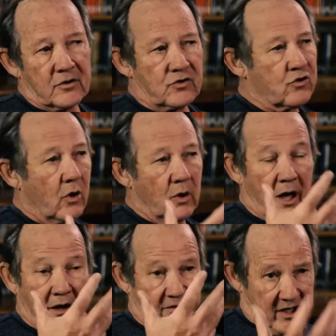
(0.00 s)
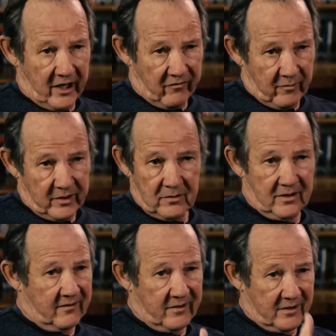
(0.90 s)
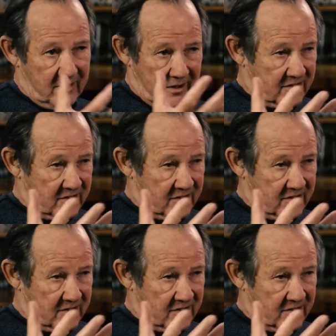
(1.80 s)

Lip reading: control of a government or even,